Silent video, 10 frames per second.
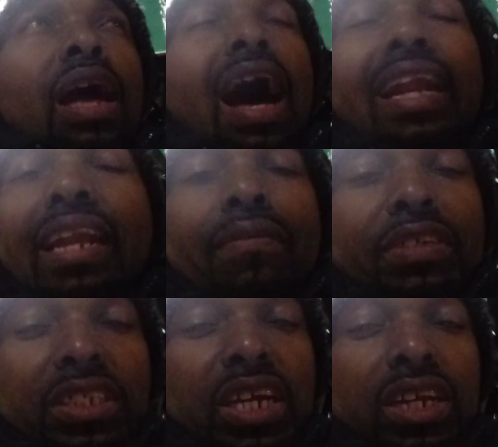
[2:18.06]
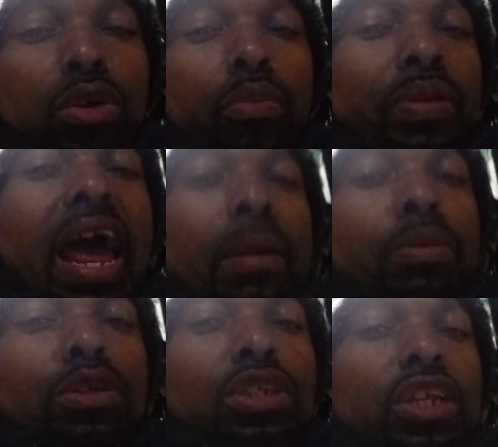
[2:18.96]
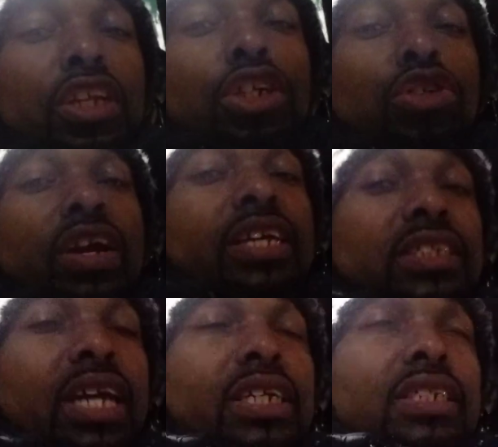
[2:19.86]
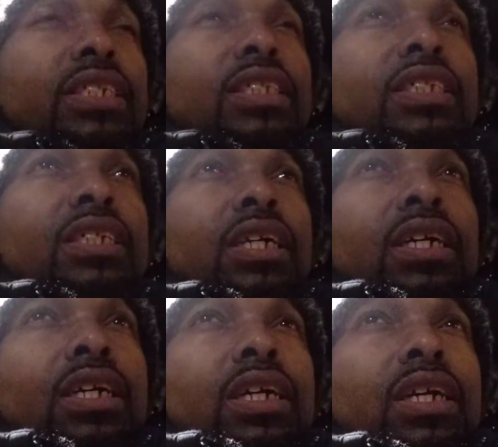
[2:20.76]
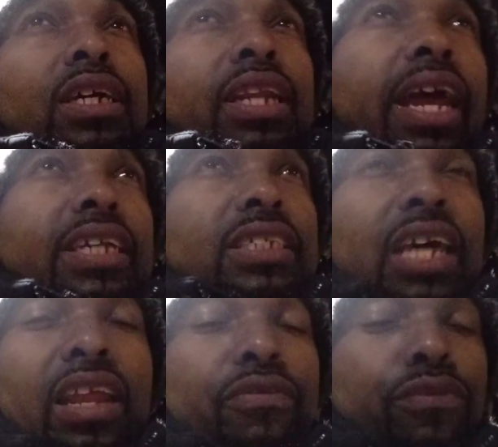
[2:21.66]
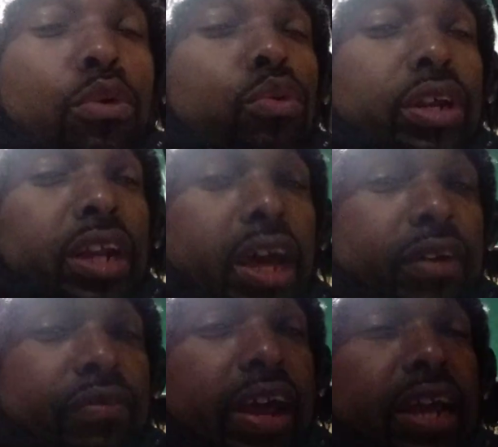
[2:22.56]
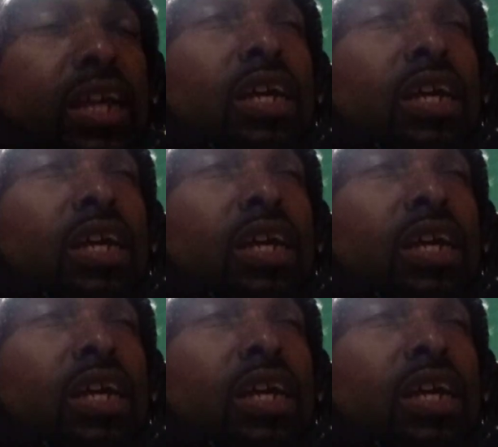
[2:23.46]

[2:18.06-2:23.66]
I never seen no black person in the train stations like selling food or nothing, right?